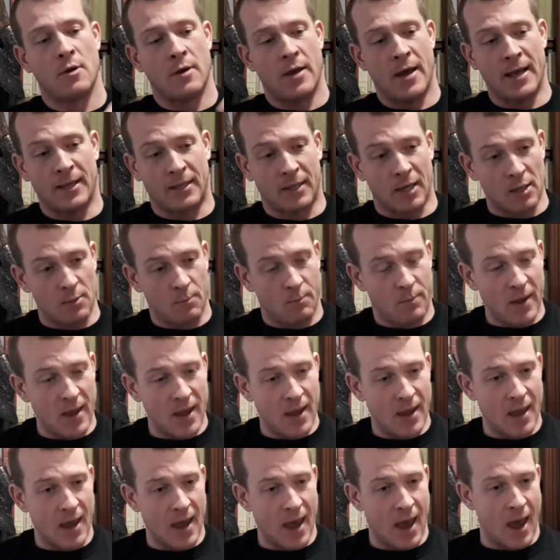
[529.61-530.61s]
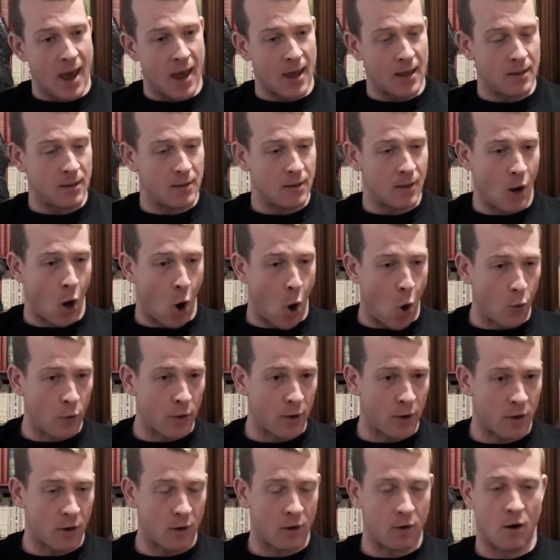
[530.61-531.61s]
It can be an
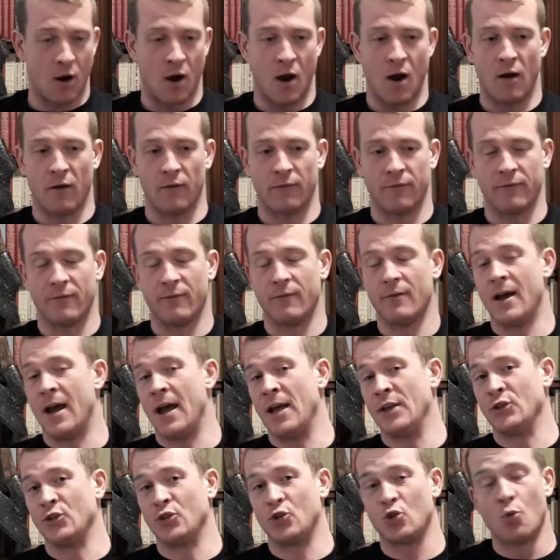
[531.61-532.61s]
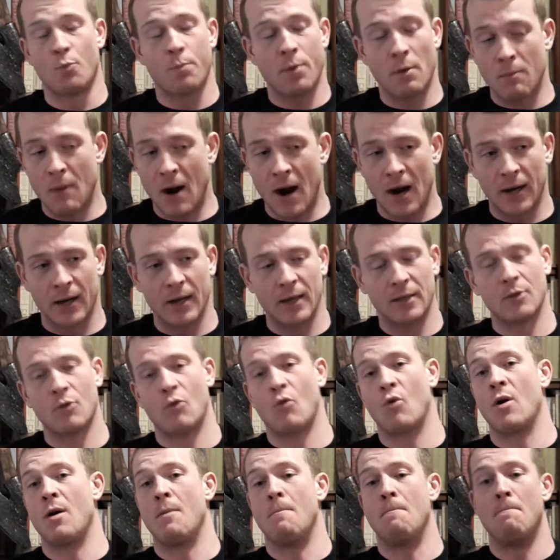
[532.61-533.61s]
owner of a supermarket
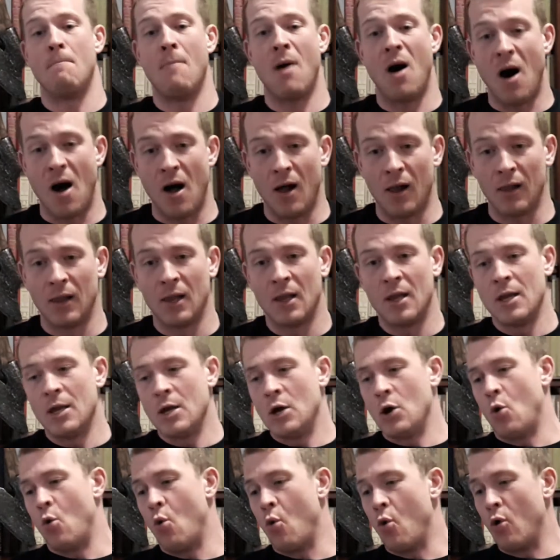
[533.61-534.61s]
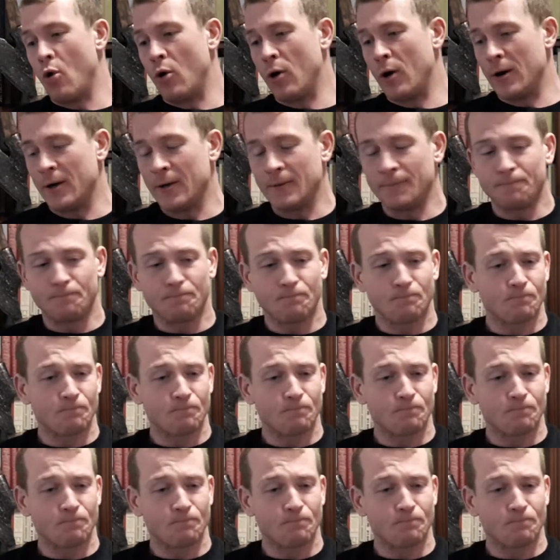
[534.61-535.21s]
or a mall or